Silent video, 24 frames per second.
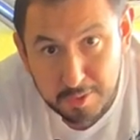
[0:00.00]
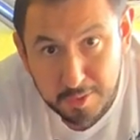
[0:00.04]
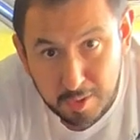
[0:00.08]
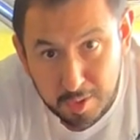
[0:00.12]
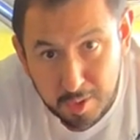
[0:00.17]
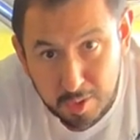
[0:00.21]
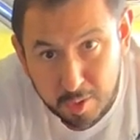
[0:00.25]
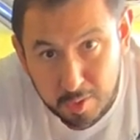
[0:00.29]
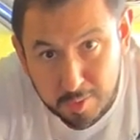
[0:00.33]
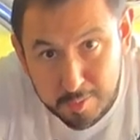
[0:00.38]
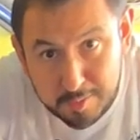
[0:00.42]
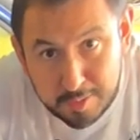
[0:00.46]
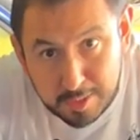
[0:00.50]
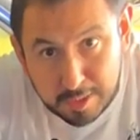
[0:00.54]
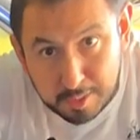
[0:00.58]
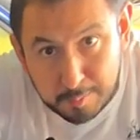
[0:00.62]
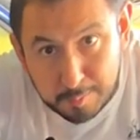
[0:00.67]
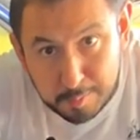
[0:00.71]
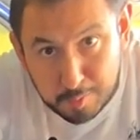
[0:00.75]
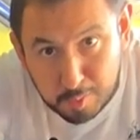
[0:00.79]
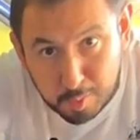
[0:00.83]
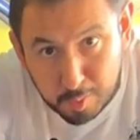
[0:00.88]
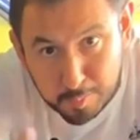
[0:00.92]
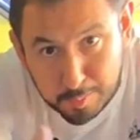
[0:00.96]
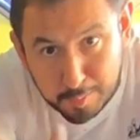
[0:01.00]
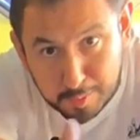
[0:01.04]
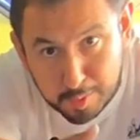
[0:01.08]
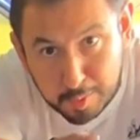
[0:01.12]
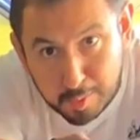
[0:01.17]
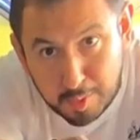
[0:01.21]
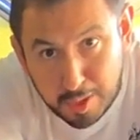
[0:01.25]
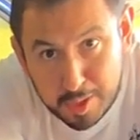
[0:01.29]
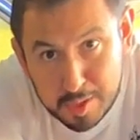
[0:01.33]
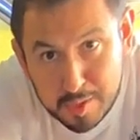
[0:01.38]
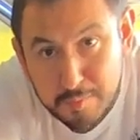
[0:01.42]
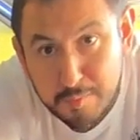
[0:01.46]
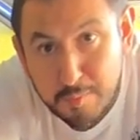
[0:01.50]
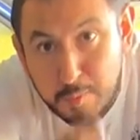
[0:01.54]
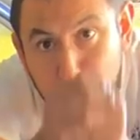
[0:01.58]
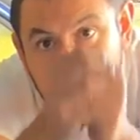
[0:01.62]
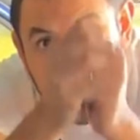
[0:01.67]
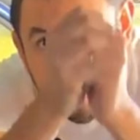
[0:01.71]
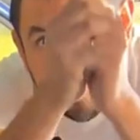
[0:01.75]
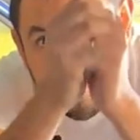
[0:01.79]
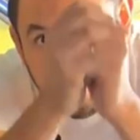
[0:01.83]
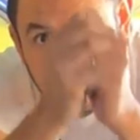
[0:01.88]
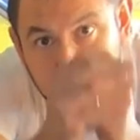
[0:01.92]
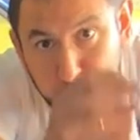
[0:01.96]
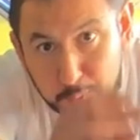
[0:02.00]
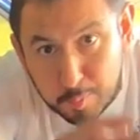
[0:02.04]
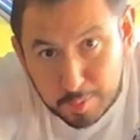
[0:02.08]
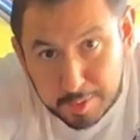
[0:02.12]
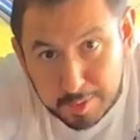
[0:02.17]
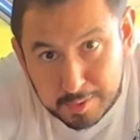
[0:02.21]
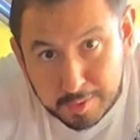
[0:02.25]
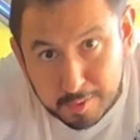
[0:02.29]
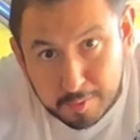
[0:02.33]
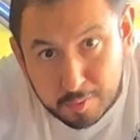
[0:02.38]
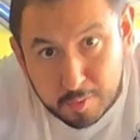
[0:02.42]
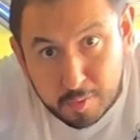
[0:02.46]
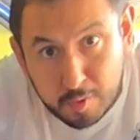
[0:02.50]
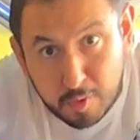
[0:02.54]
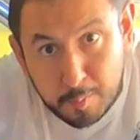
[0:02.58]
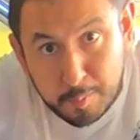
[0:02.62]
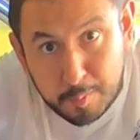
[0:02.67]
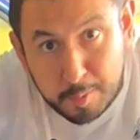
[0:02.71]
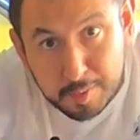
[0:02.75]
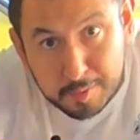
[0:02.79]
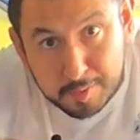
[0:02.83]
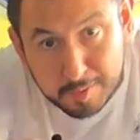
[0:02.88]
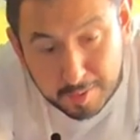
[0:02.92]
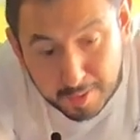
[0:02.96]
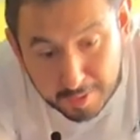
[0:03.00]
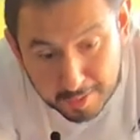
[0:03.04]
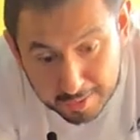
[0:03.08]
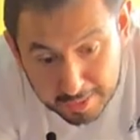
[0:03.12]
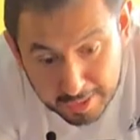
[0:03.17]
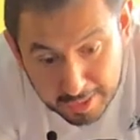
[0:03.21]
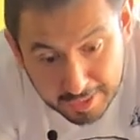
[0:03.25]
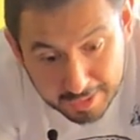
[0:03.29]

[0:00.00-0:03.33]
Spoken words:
the car seat absorbs the crash force and redistributes it.